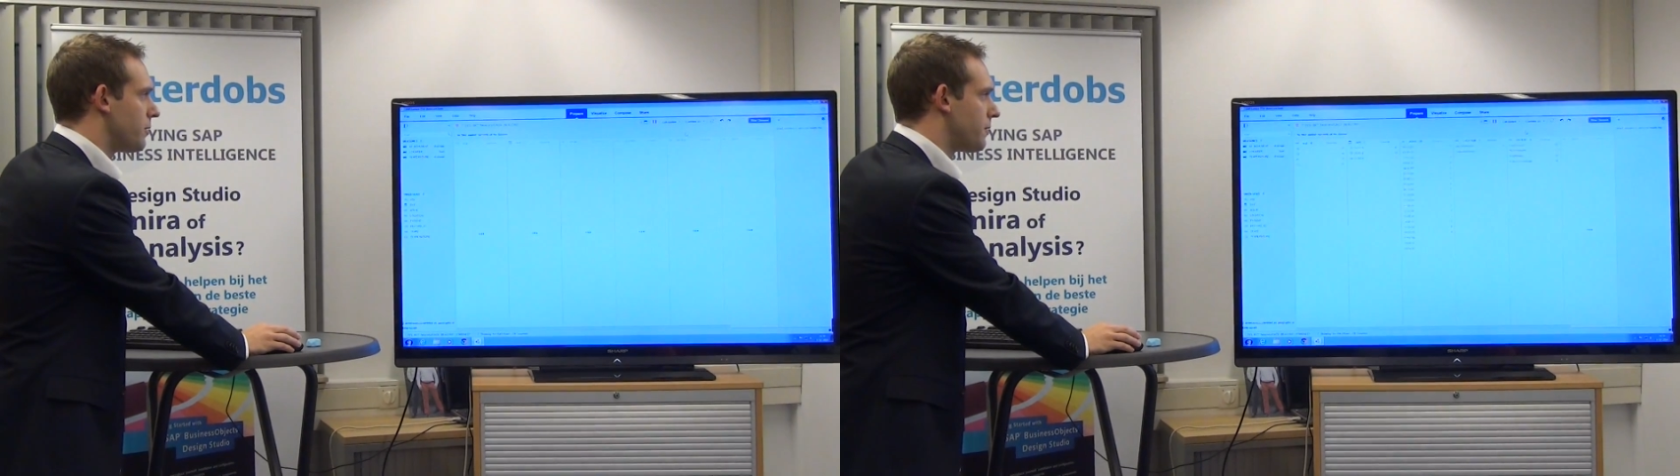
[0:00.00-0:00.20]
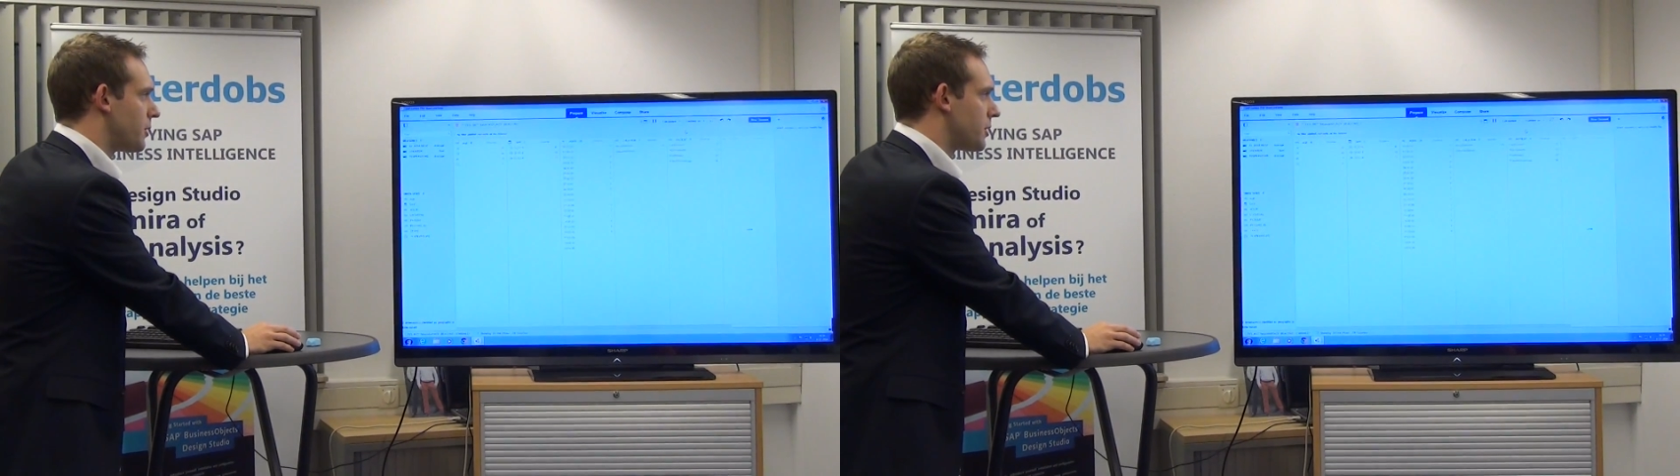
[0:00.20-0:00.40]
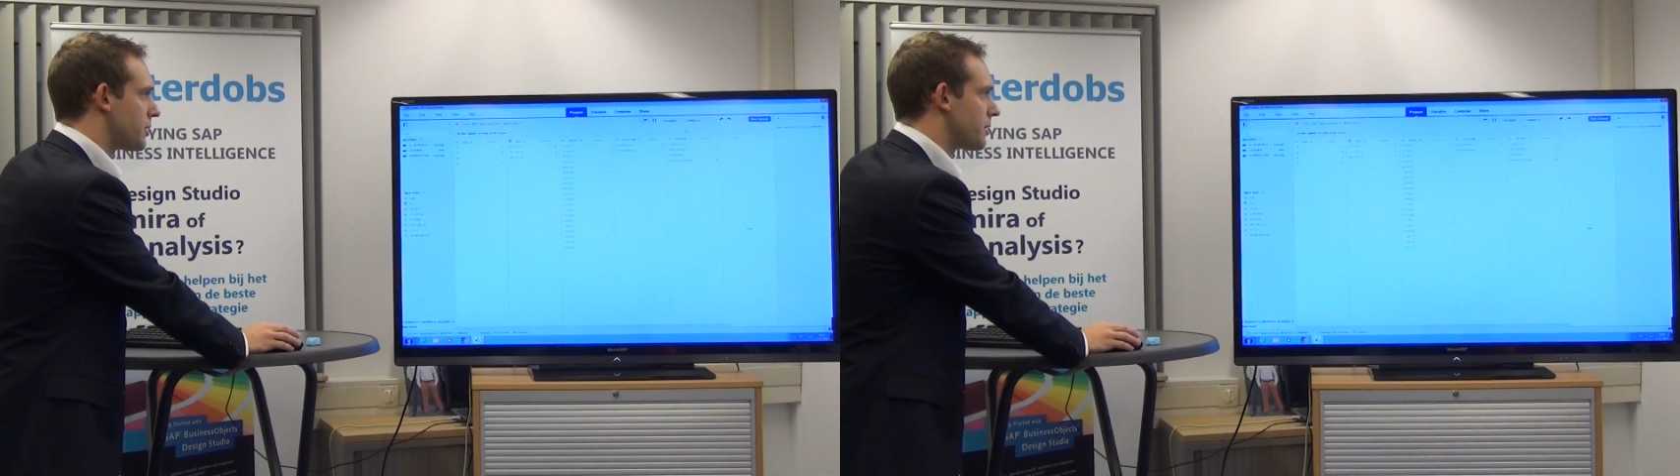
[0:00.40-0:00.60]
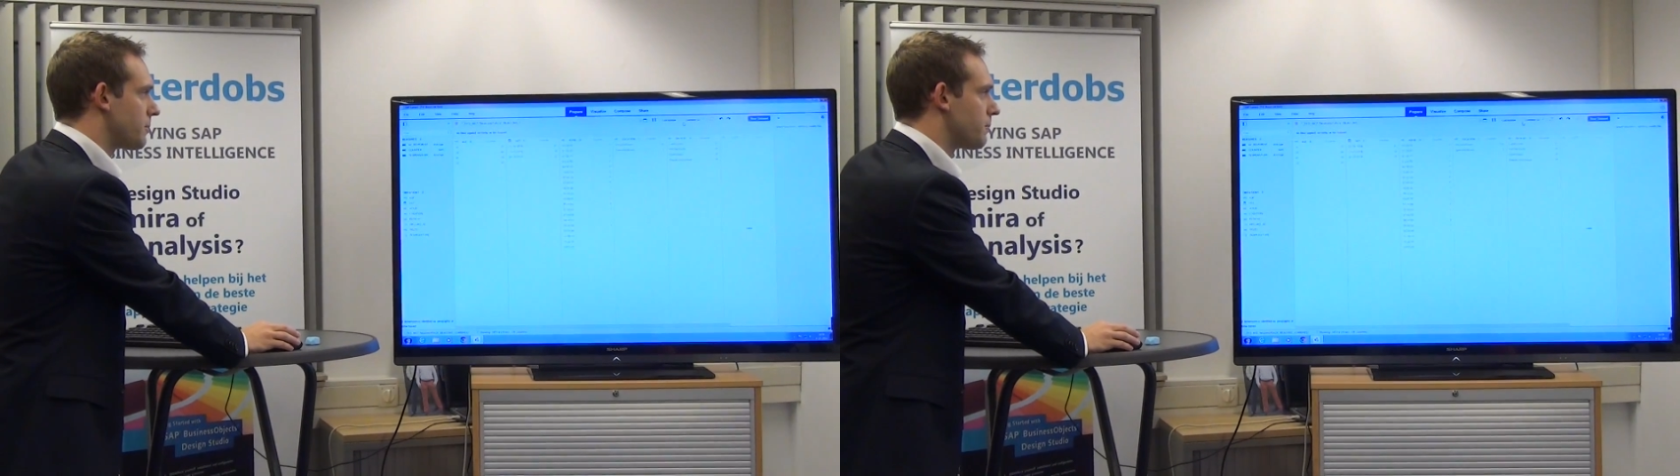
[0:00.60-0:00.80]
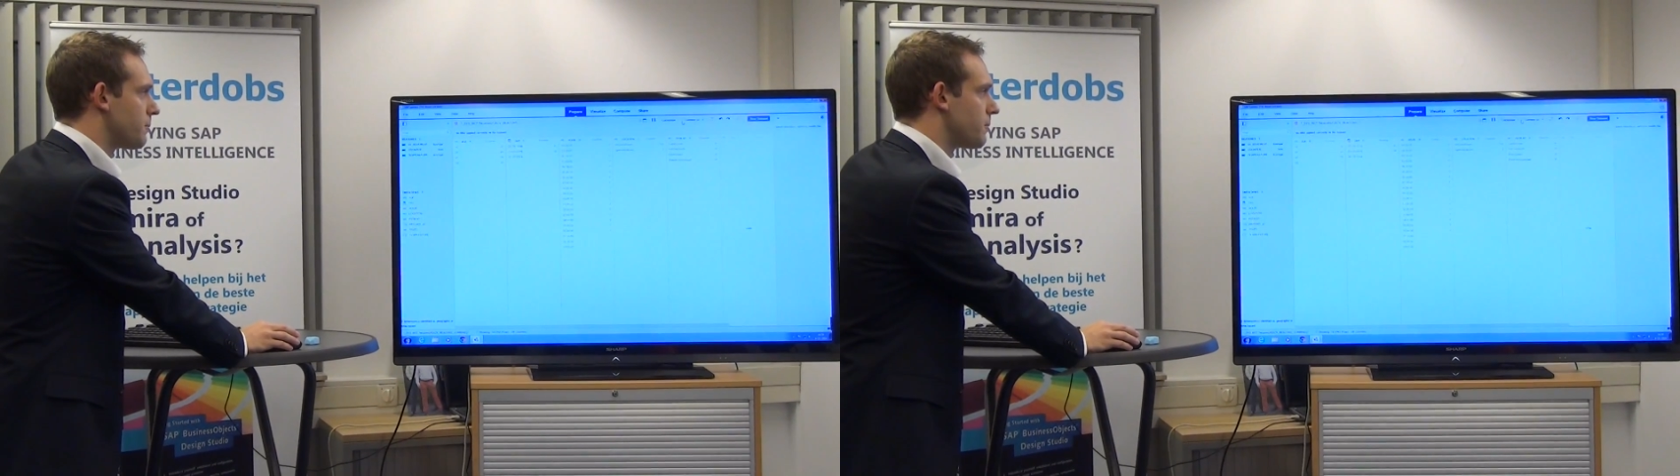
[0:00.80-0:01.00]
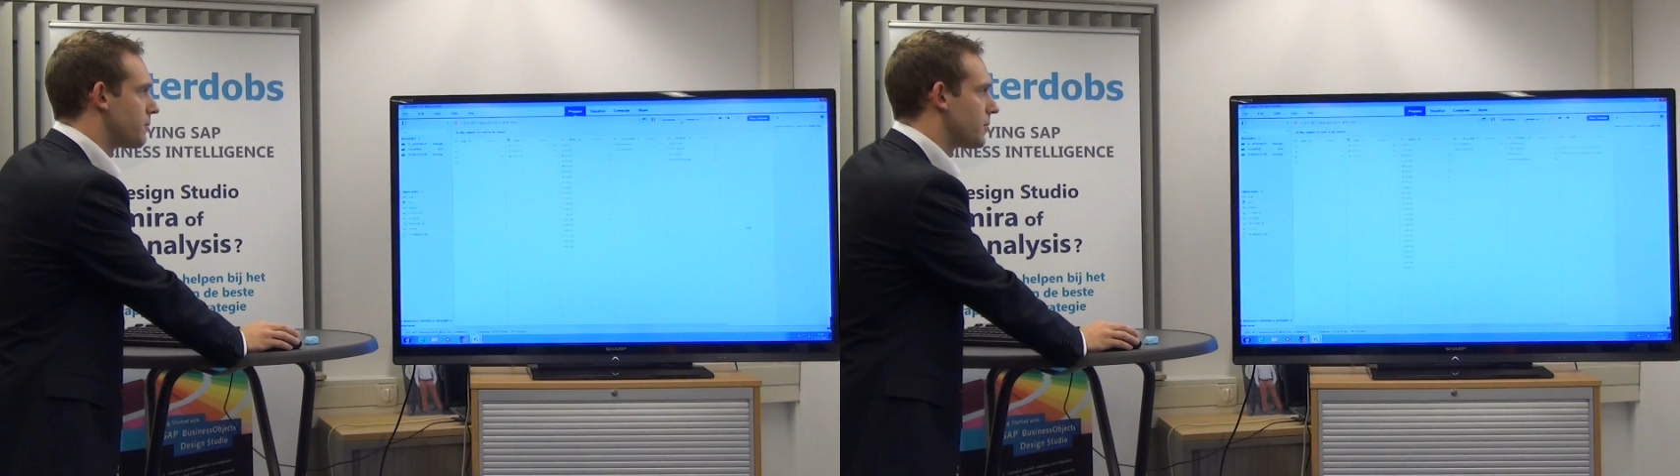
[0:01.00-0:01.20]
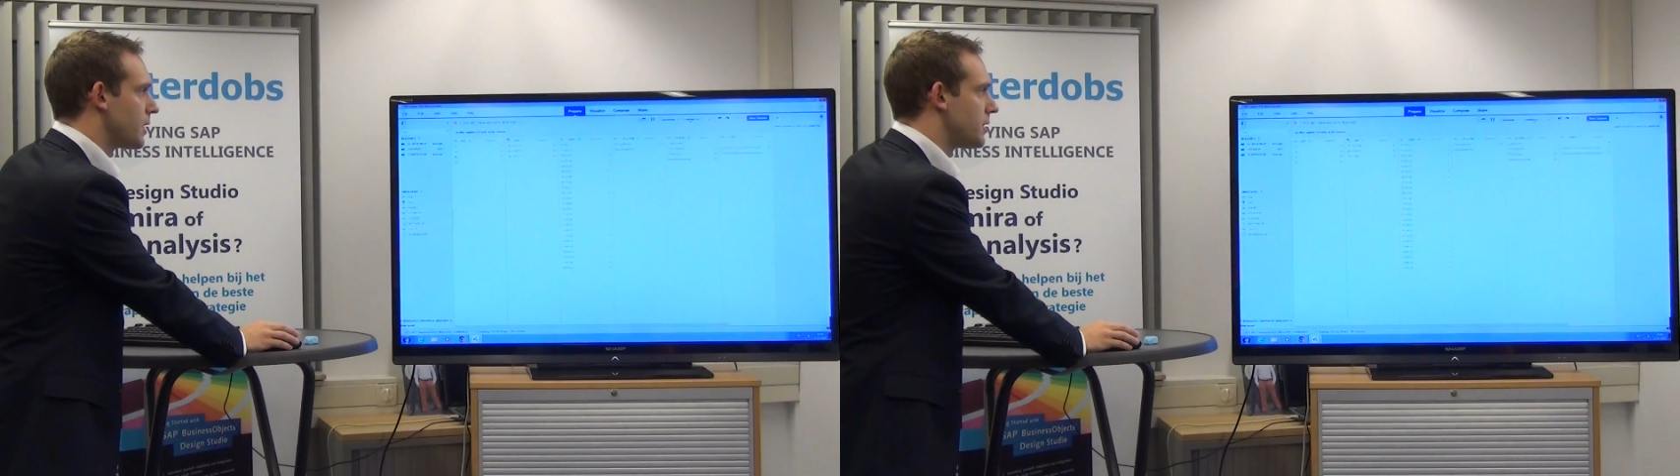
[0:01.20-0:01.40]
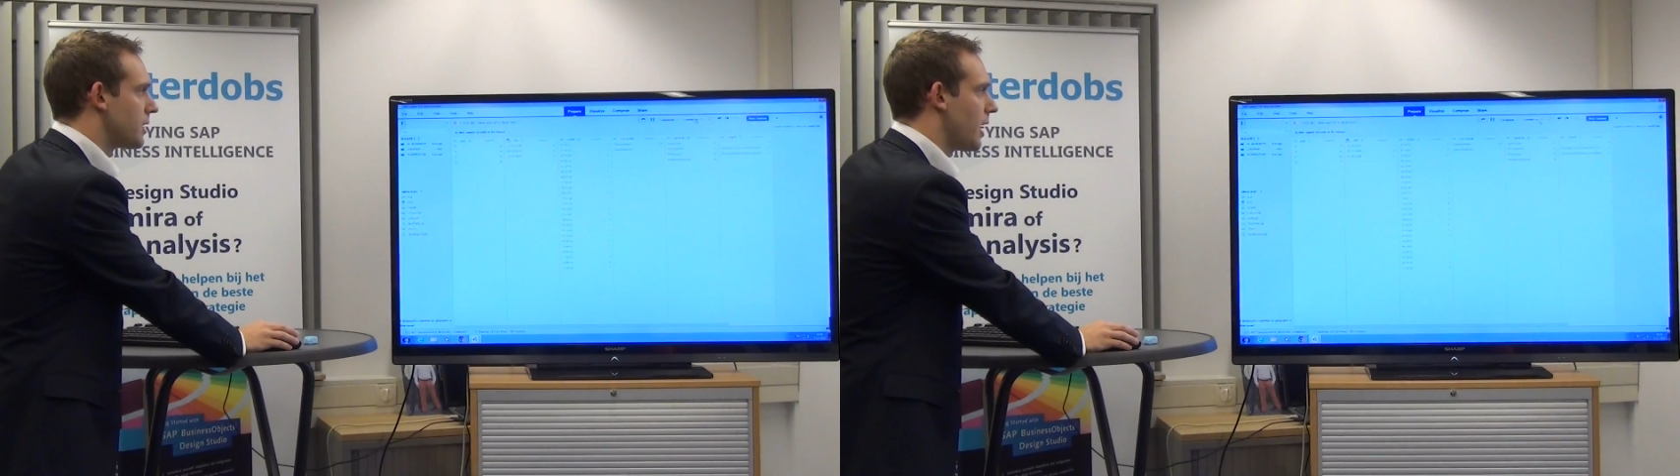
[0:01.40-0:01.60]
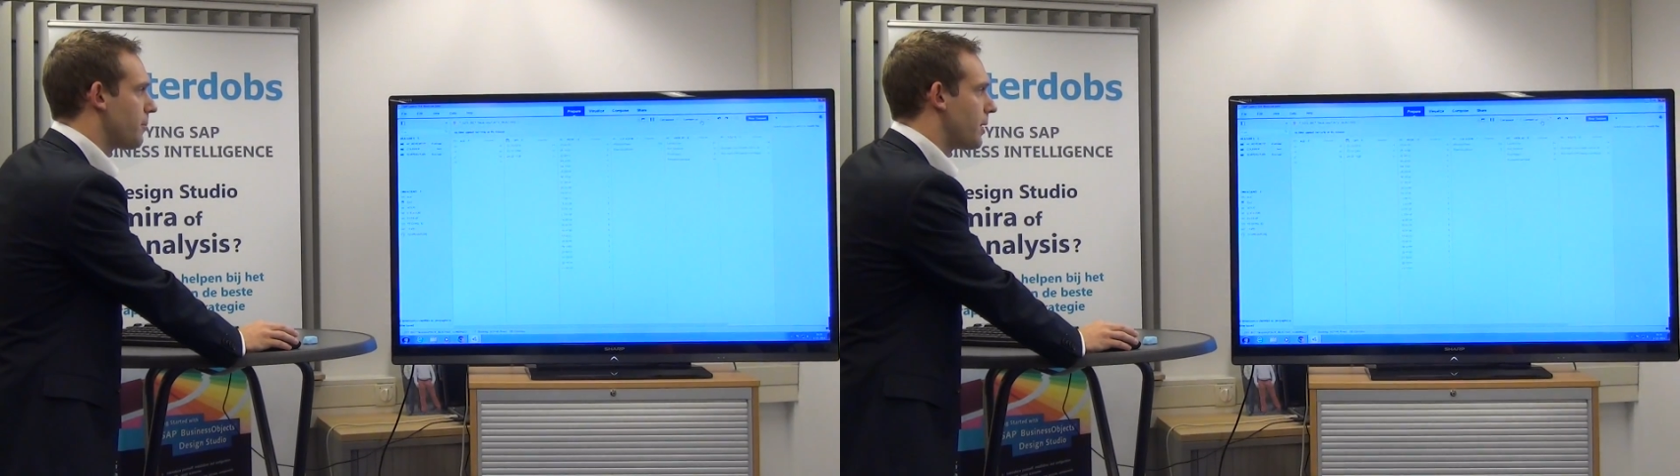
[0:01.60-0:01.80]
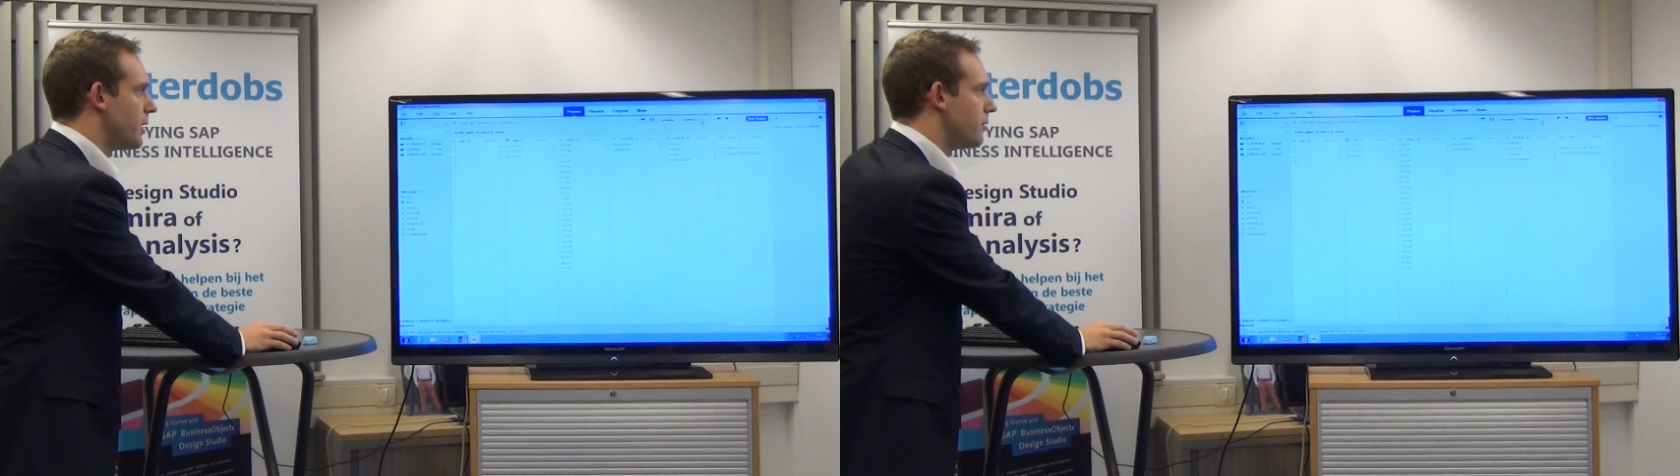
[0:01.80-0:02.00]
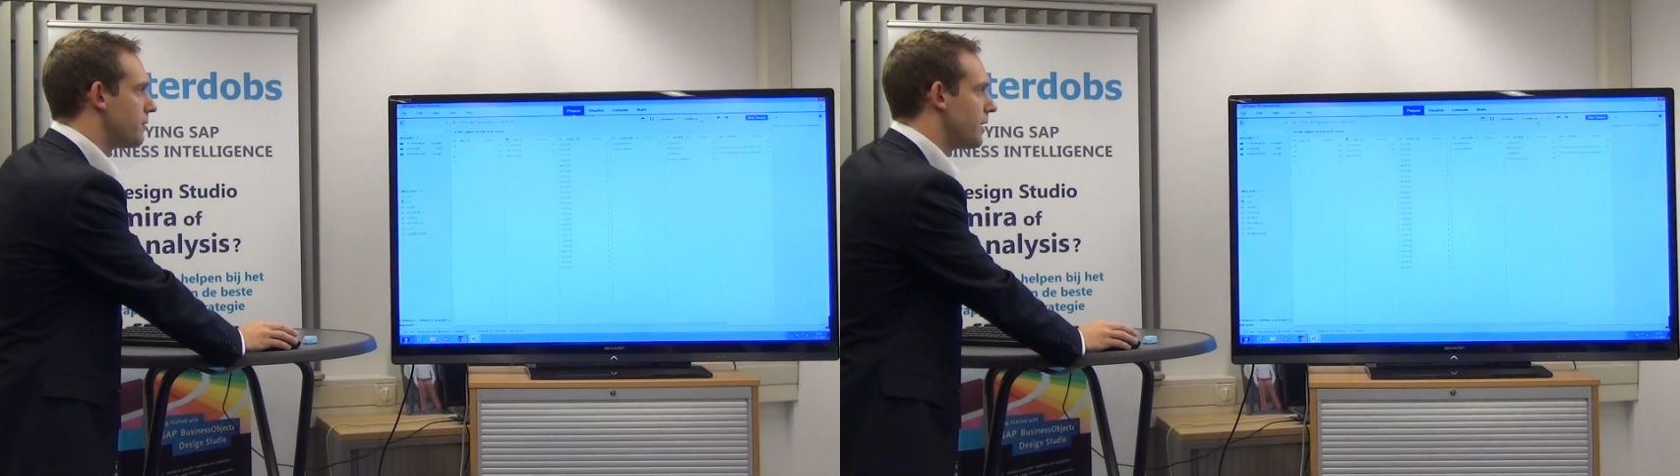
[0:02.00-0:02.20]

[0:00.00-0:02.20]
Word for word: first is add my new